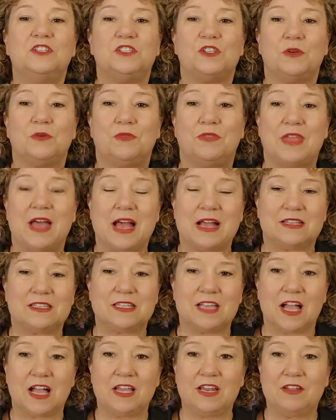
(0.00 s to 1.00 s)
So
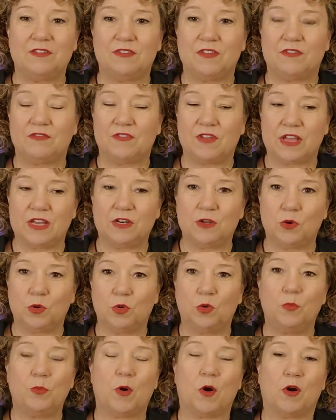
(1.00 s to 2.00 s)
that's kind of the fun,
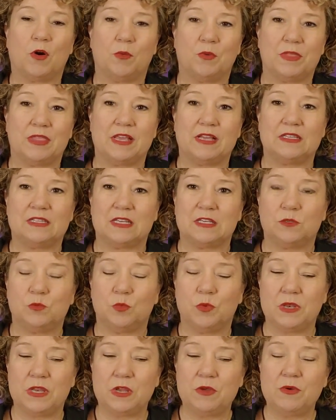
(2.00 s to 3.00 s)
cool part with this, is
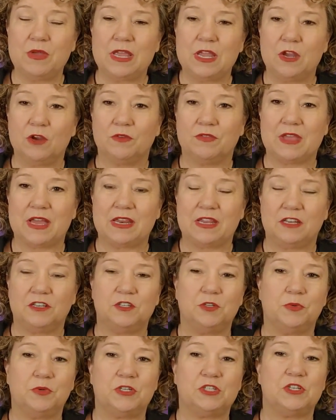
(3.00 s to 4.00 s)
when you hear that
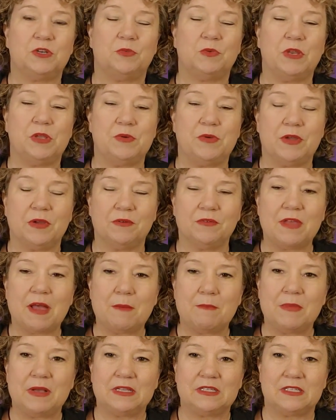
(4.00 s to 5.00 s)
intuition, when you hear
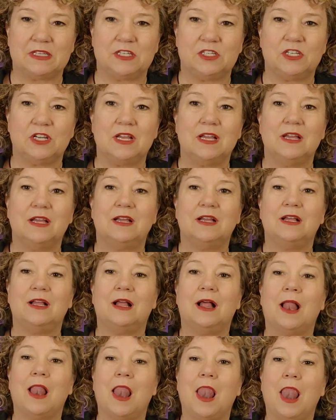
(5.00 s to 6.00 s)
that message,
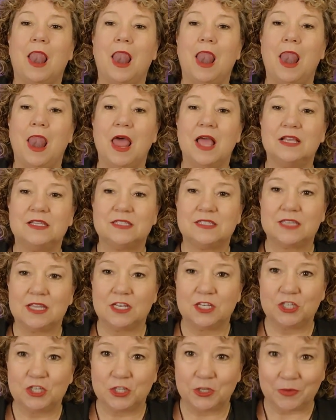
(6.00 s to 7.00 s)

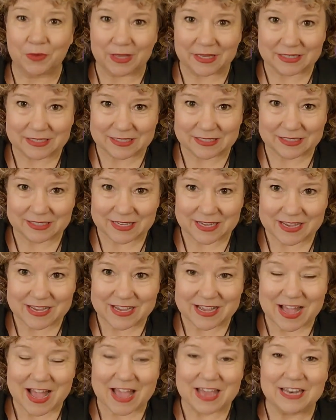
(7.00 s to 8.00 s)
listen to it
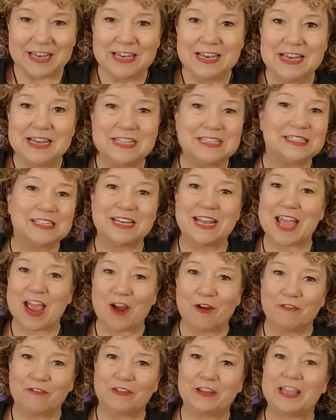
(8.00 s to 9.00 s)
and listen
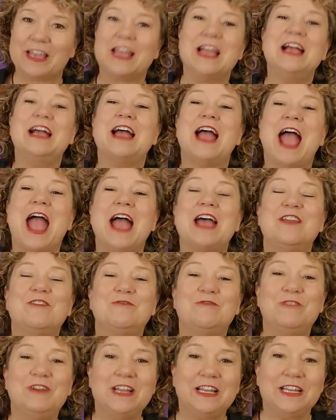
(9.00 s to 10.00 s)
carefully
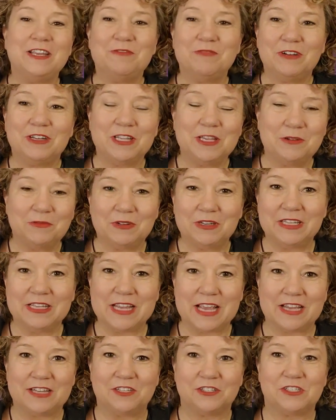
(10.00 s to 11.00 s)
and really, really,
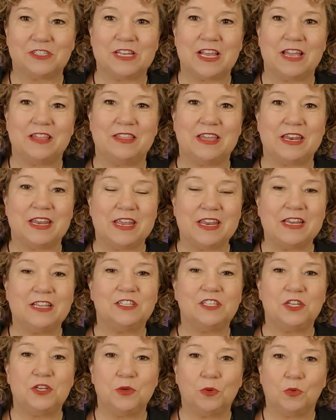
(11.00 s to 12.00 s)
really understand that it
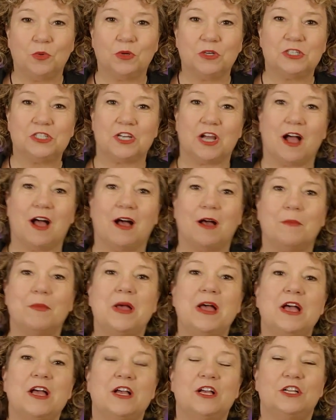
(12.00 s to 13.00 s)
is your
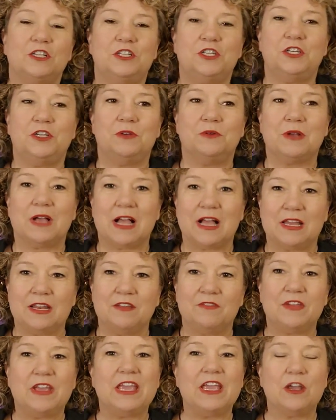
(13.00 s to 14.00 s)
job to
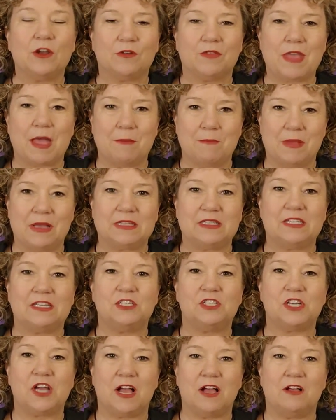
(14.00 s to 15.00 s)
kind of hear that
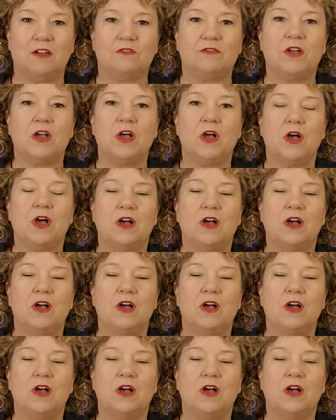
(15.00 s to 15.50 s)
message of,